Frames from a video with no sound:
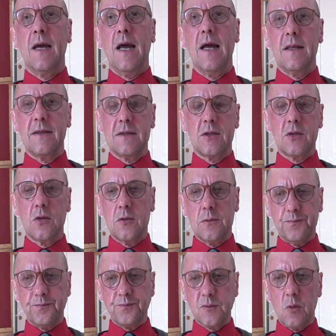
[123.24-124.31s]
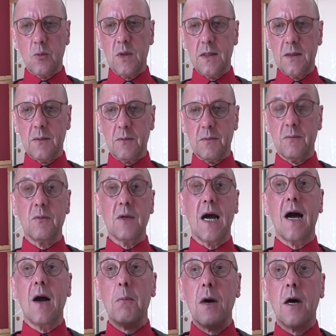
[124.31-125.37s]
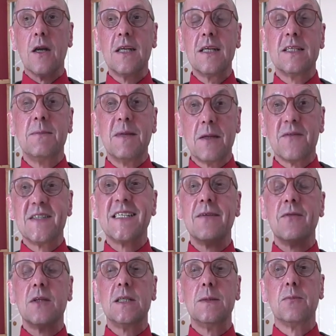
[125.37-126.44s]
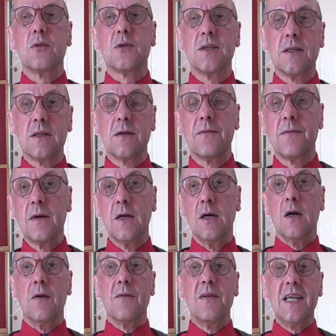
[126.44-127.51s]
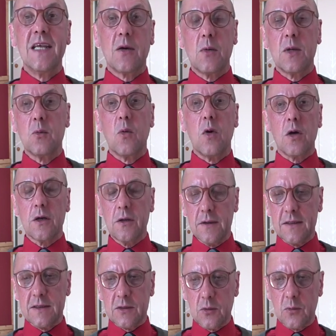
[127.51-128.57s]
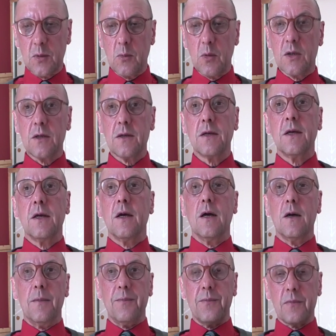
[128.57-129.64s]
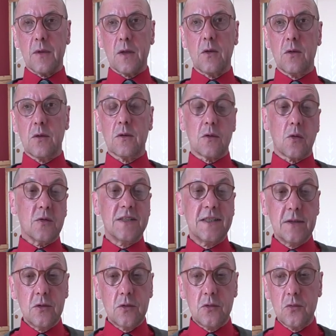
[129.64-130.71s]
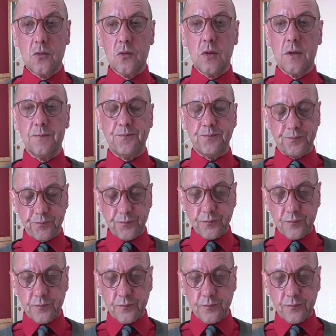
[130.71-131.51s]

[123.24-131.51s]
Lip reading: And so our body is made of 70% of liquid water, and so we want to continue to